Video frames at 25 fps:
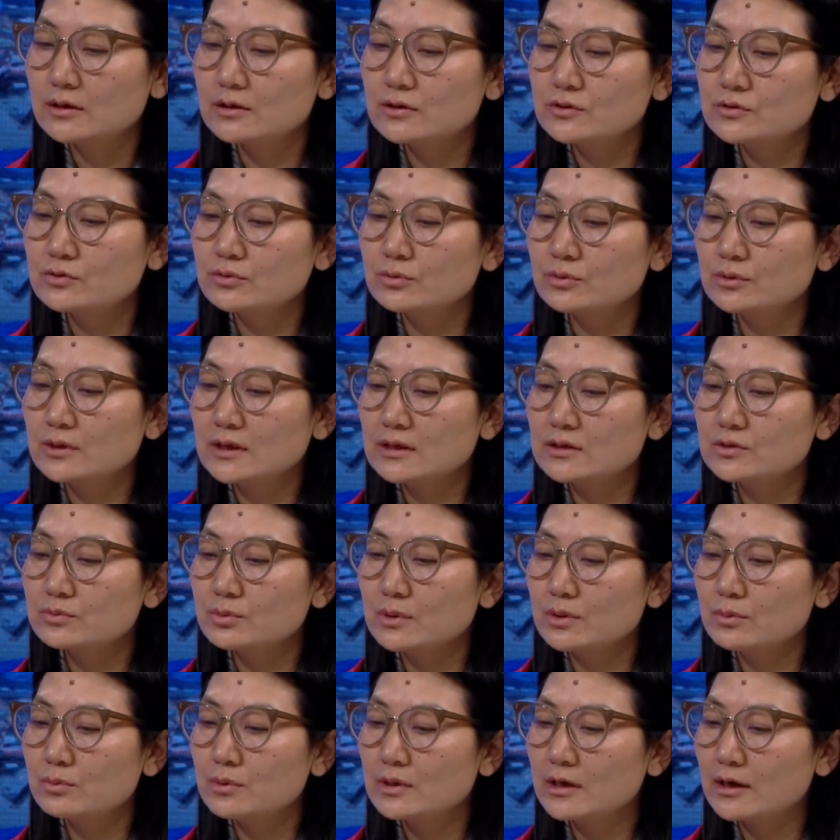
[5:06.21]
So that's
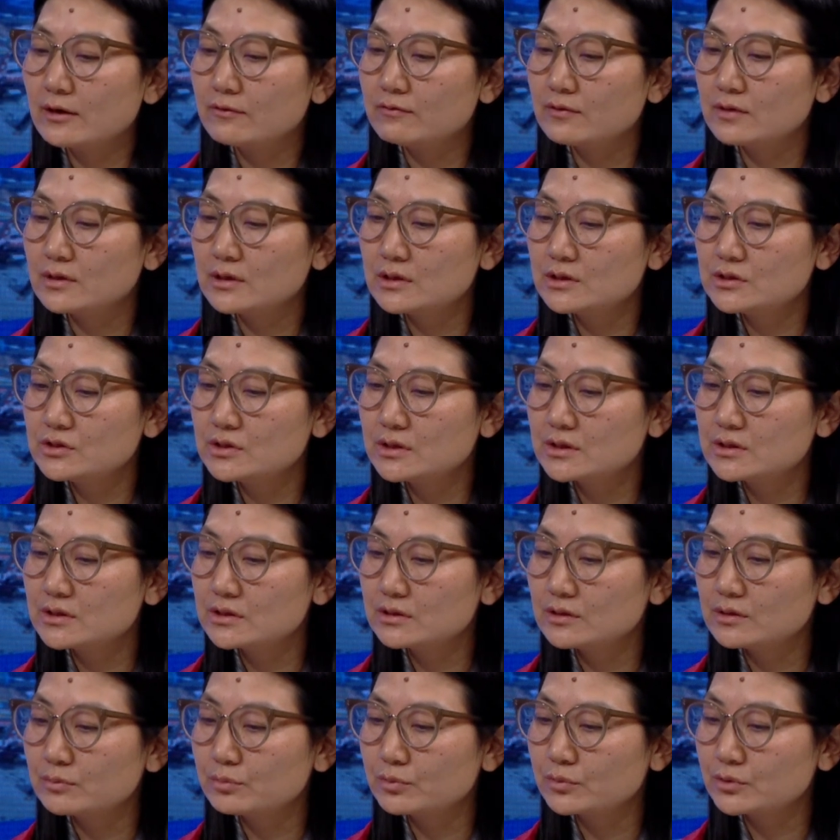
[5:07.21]
why we have
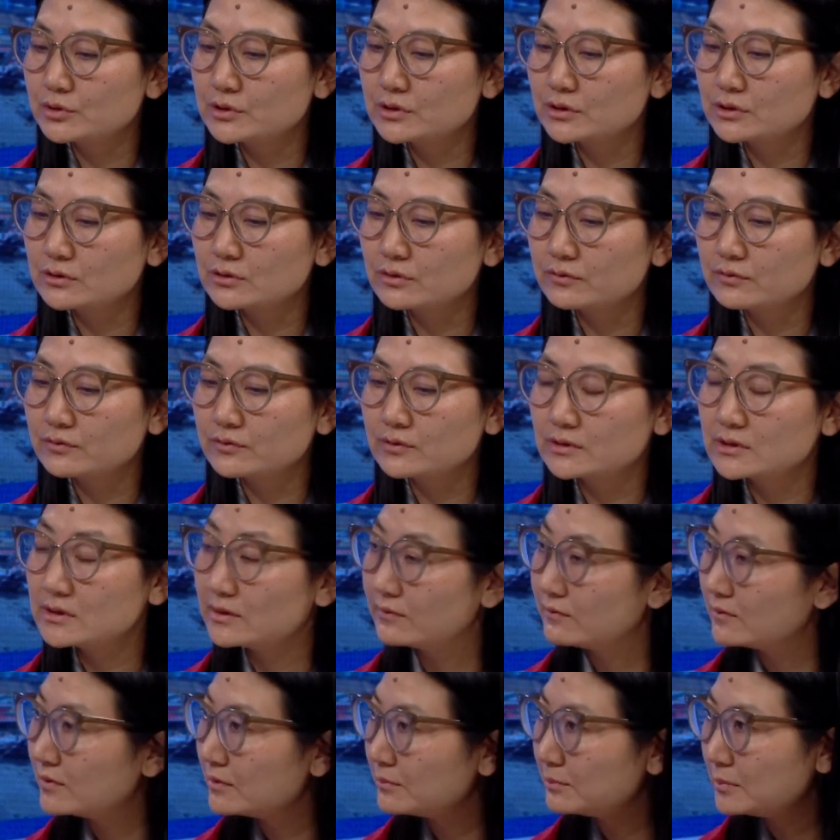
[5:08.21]
initiated the project of
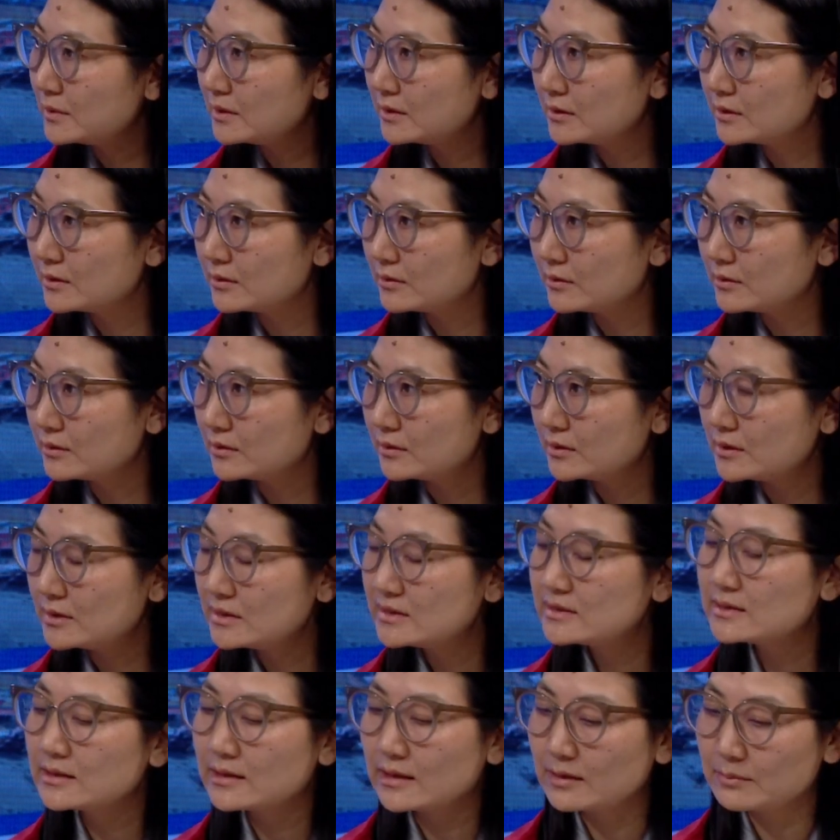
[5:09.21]
developing the
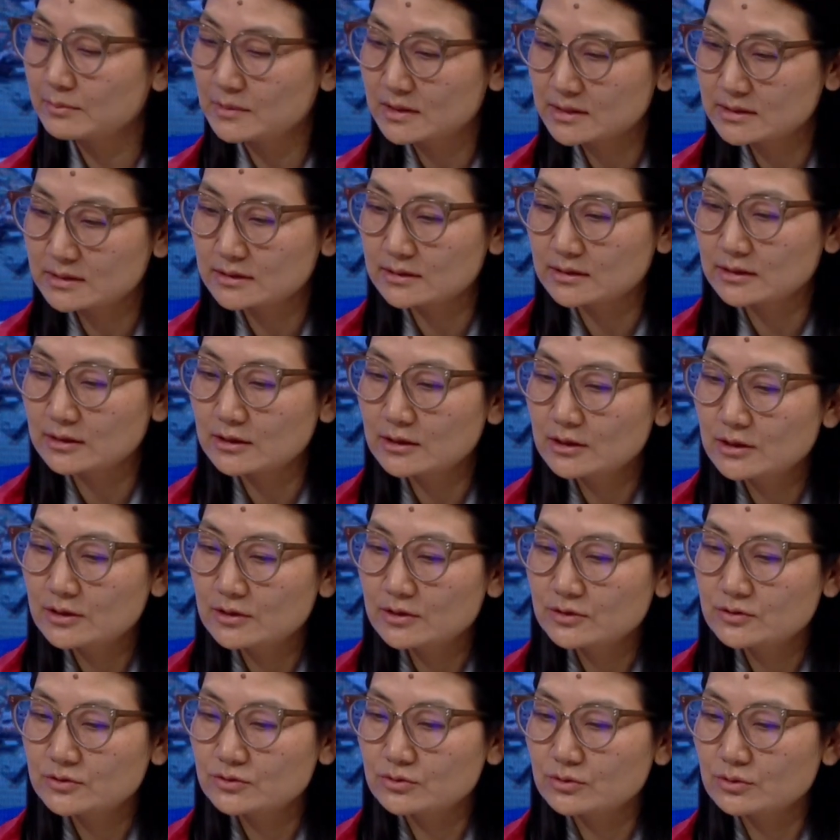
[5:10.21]
eCMS.
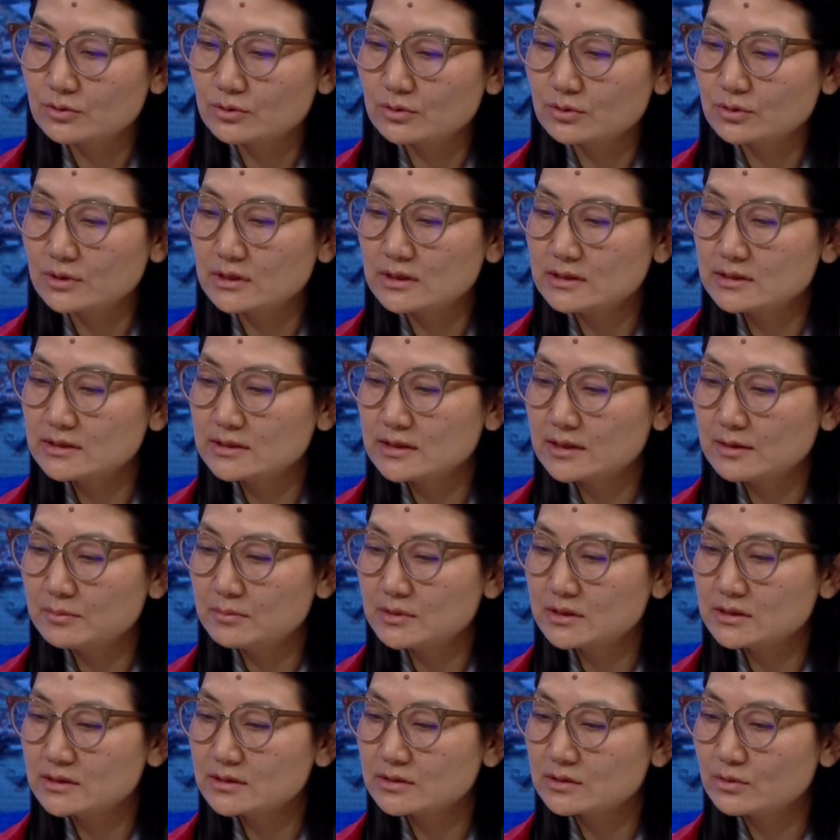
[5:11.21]
So
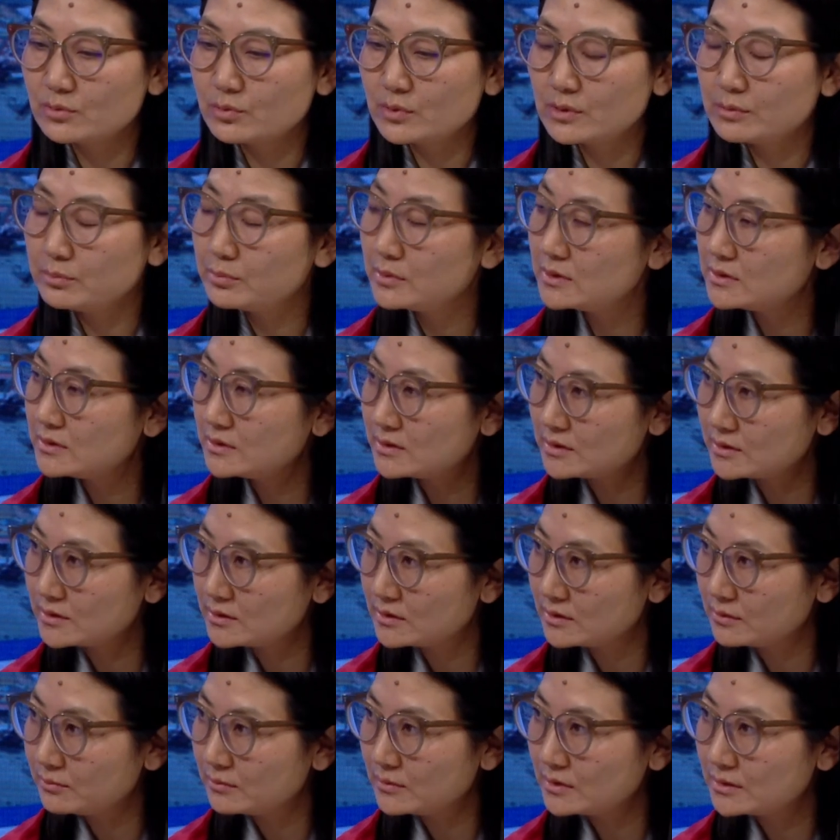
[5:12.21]
eCMS is a web-based
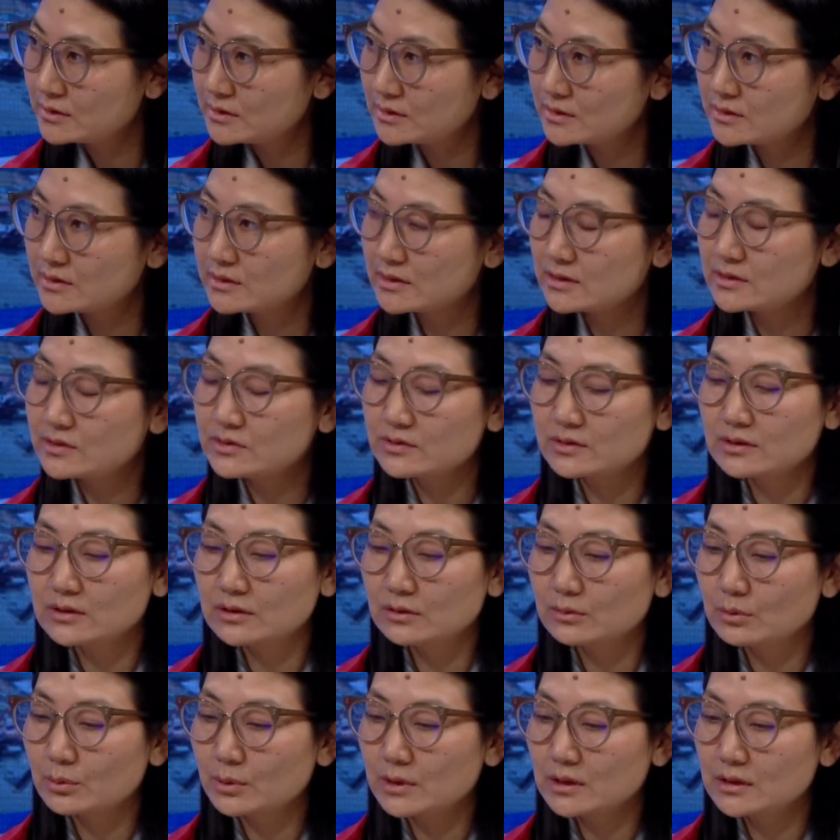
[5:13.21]
system. It is centrally
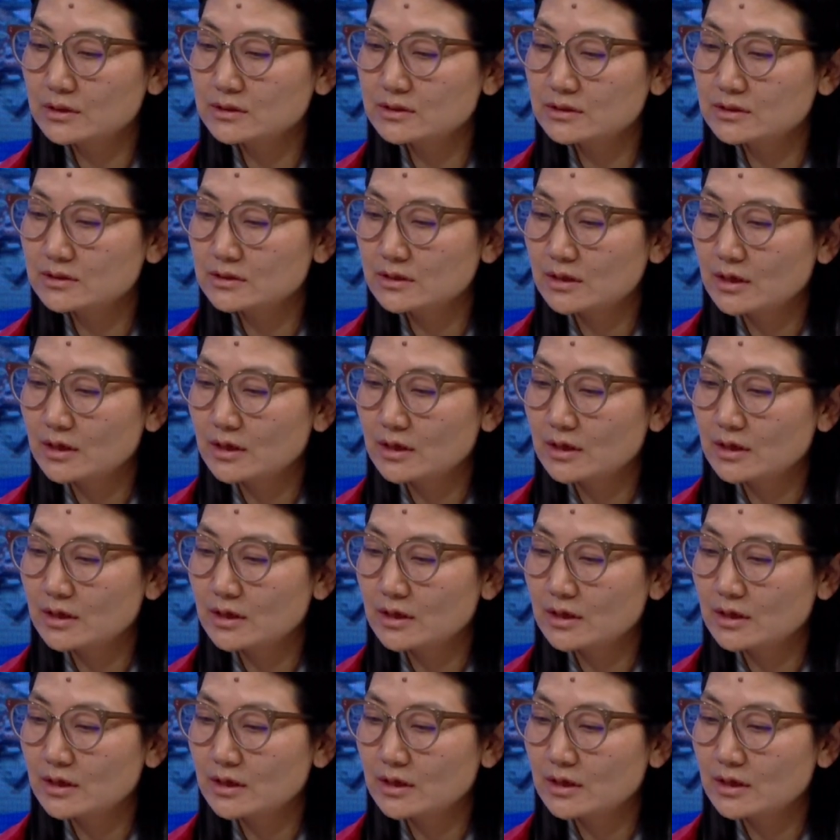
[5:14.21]
located.